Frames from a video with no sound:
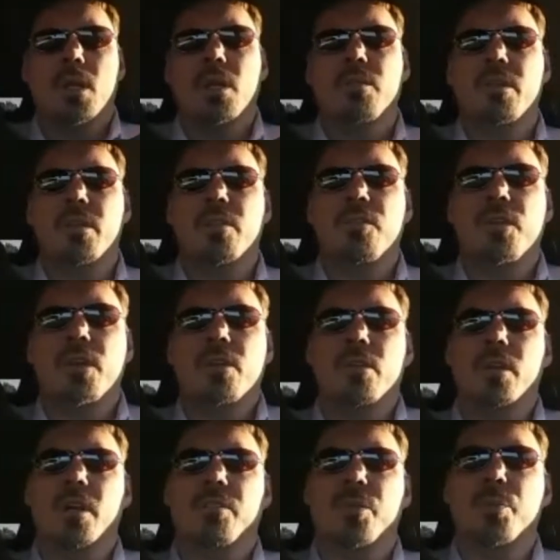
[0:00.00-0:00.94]
giving the
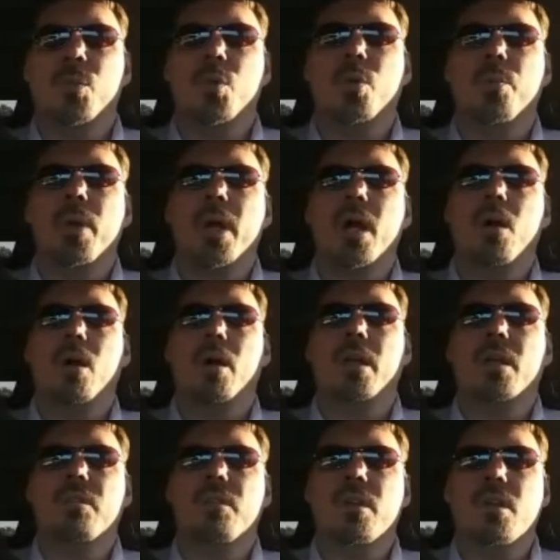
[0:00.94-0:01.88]
federal government more
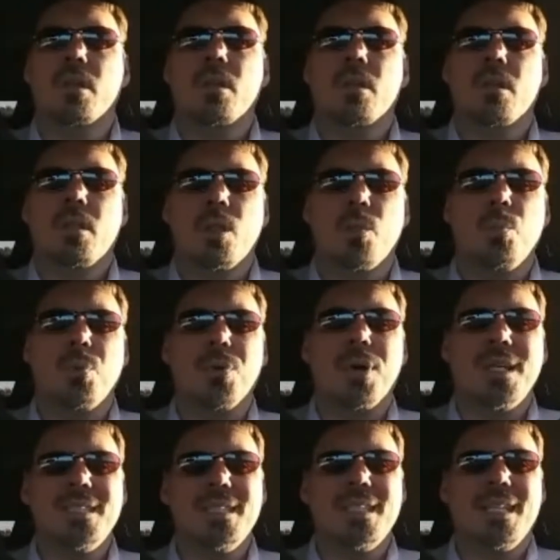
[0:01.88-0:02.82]
power, giving the
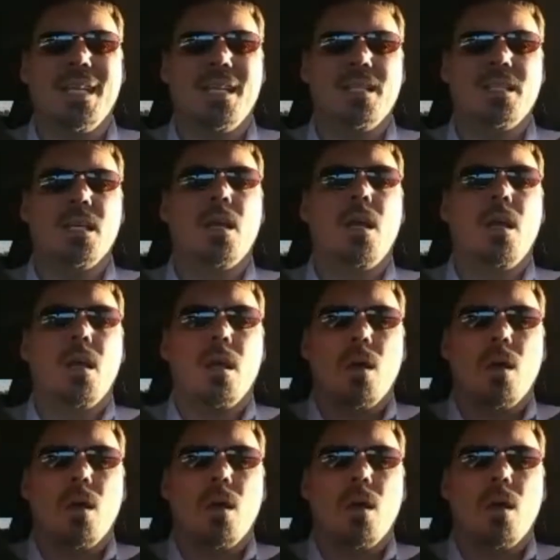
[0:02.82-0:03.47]
president